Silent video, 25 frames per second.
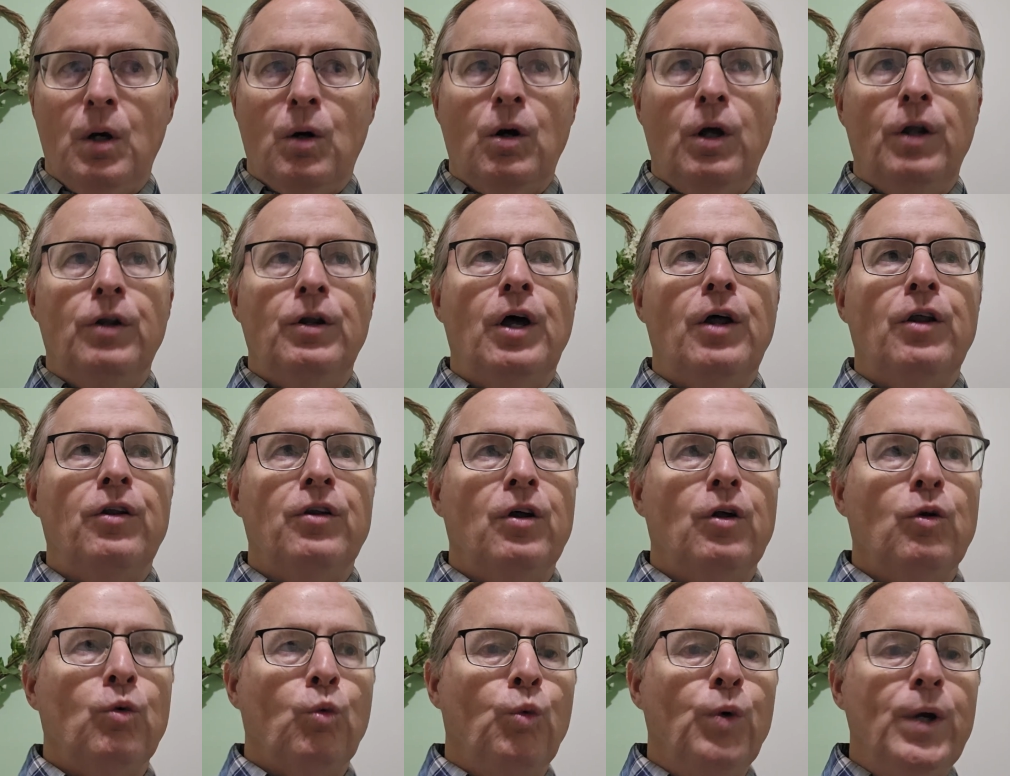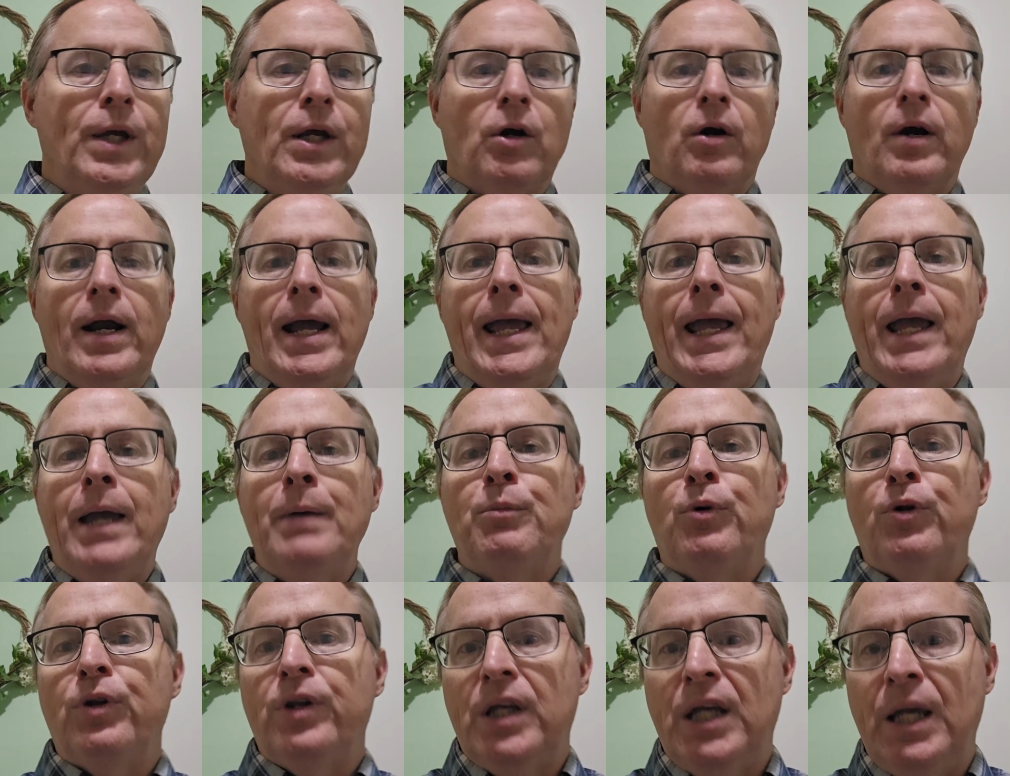We are
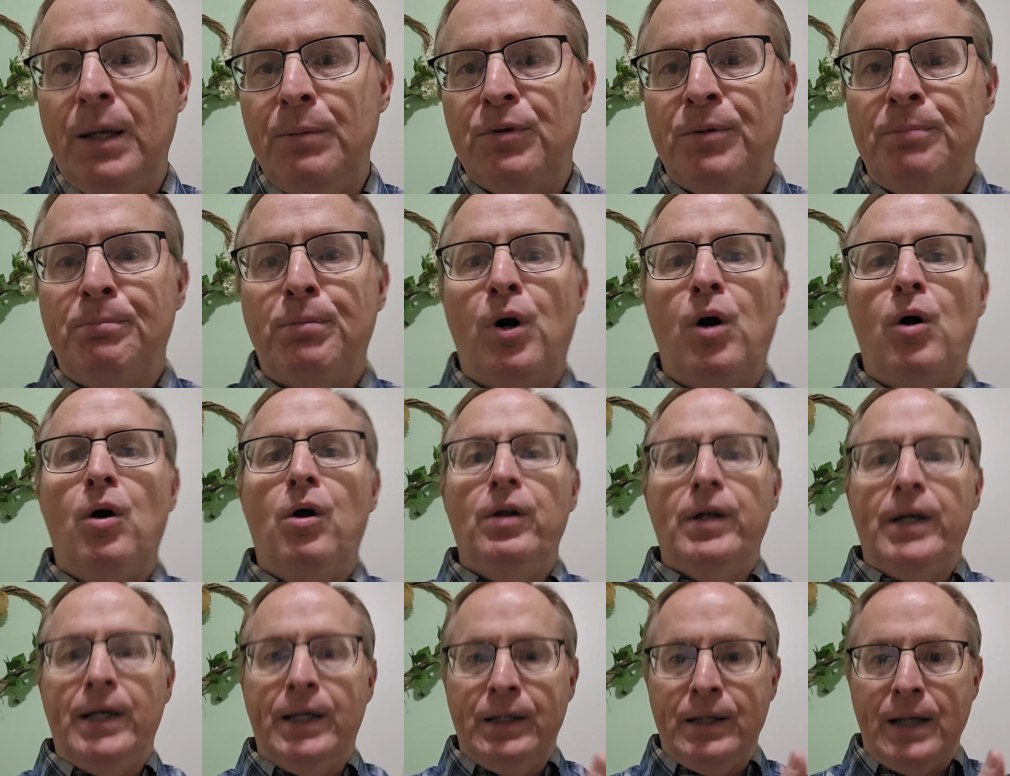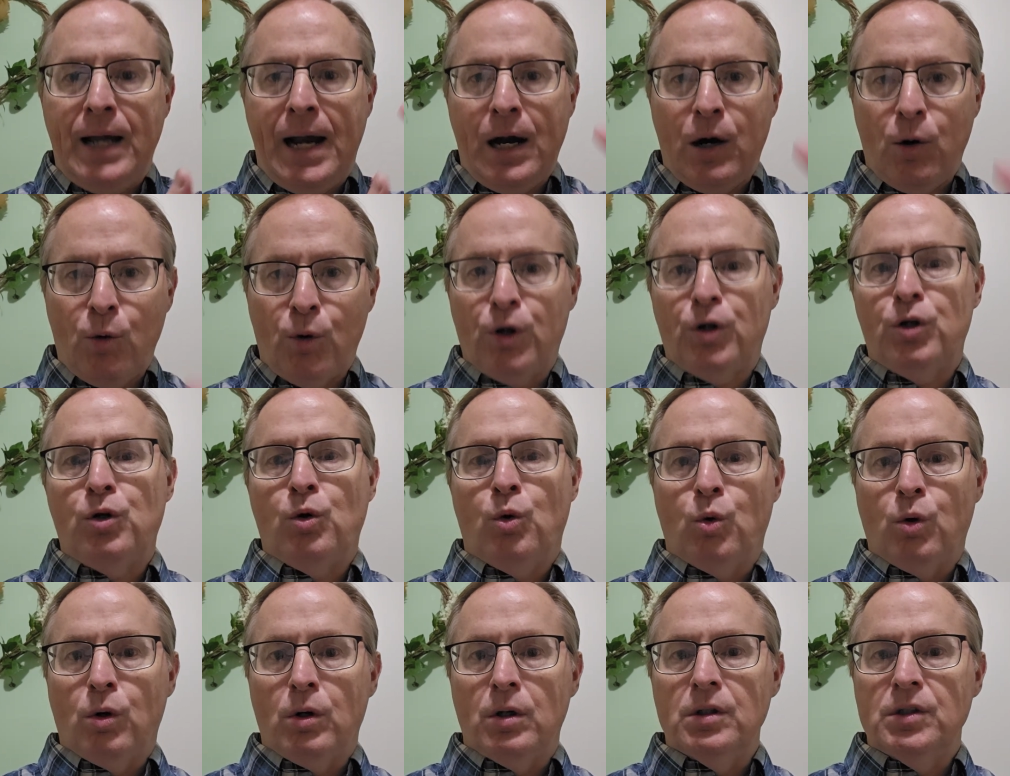able to keep the ball in our
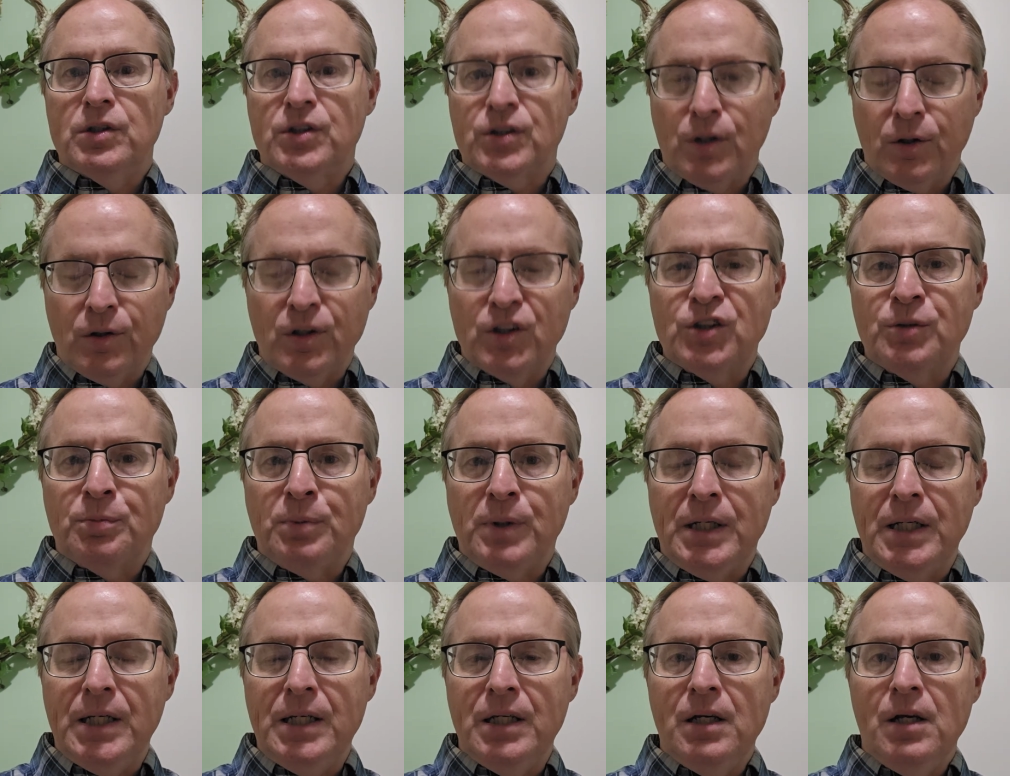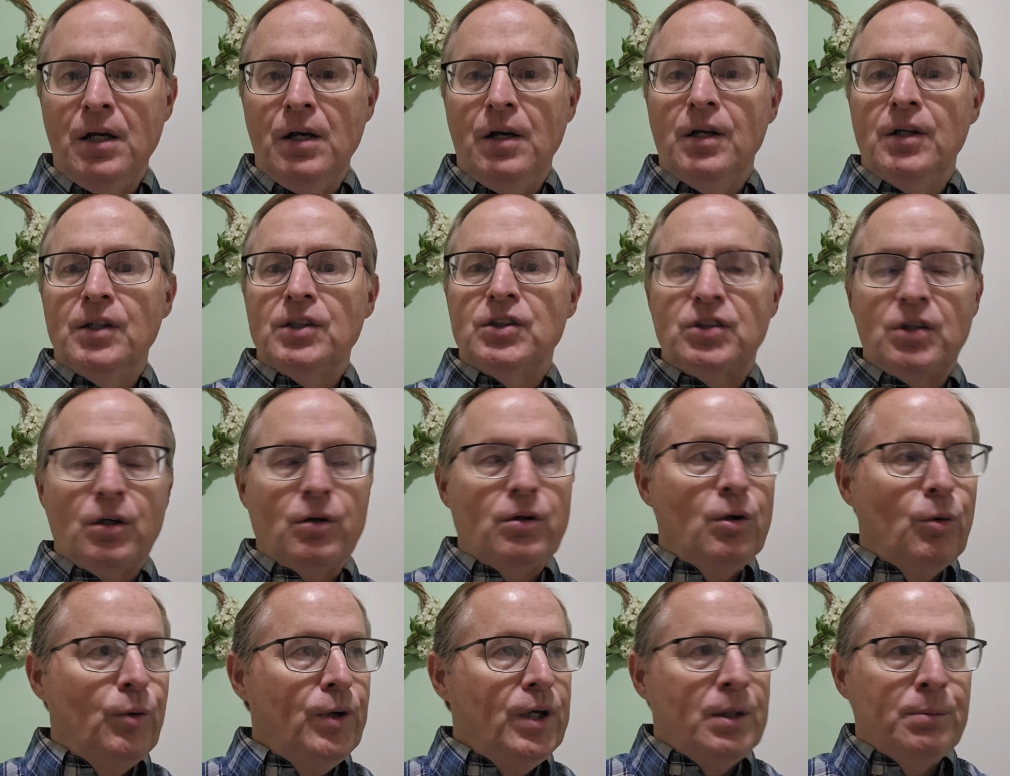court, so to speak,
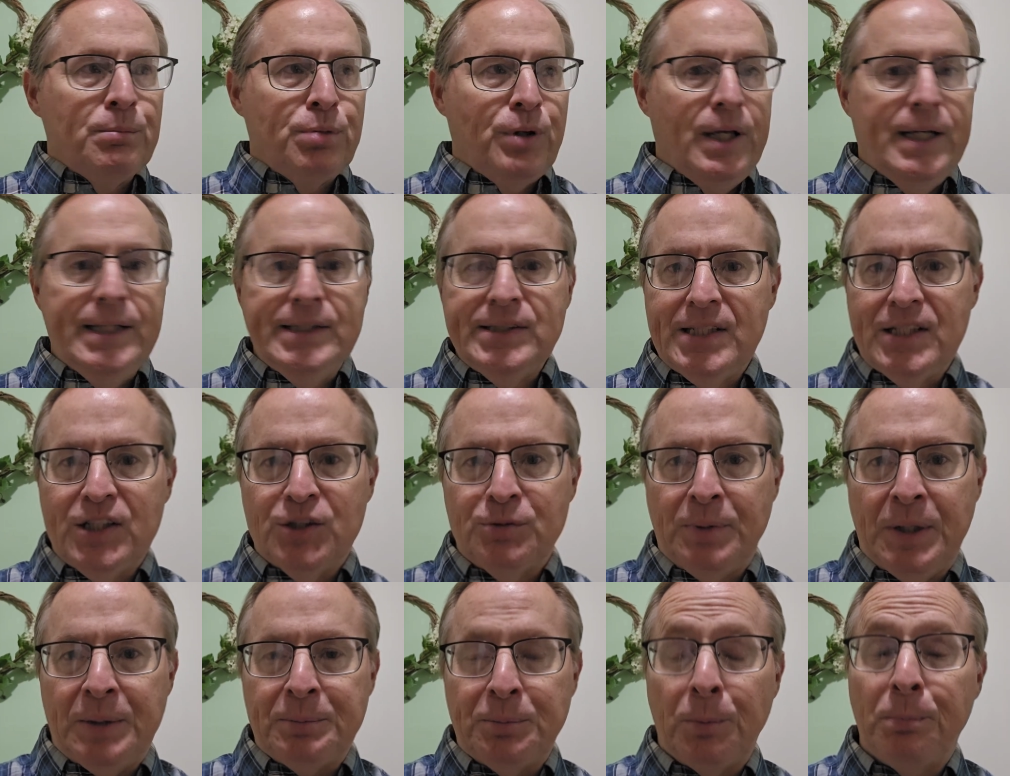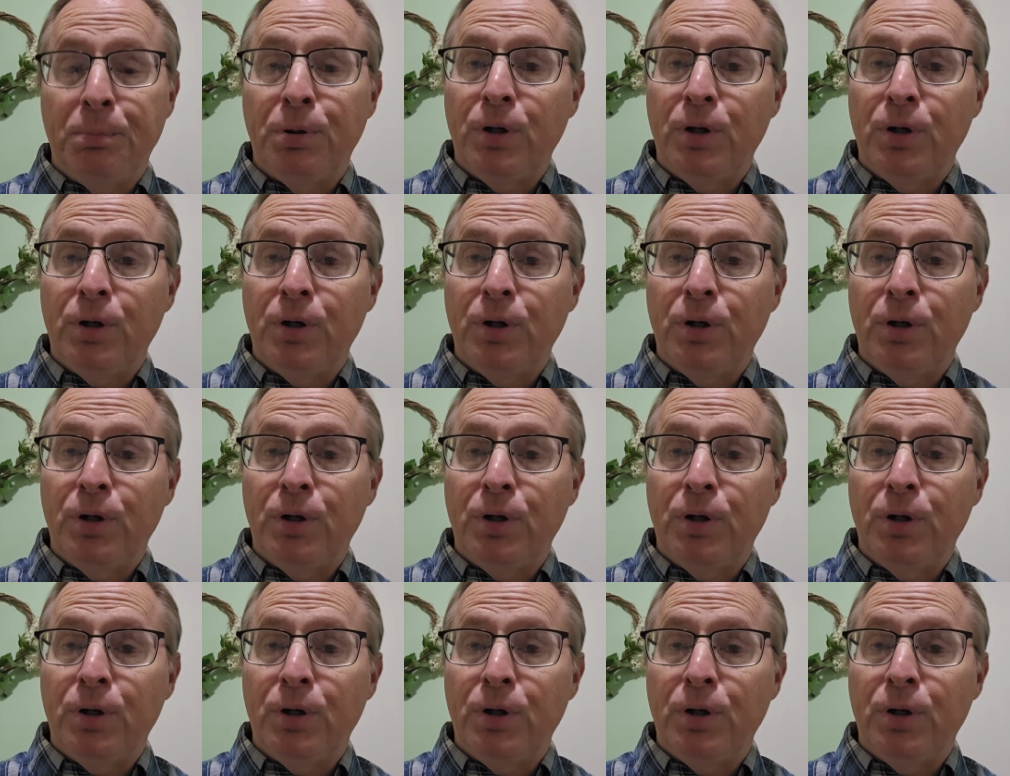so that we can place these people.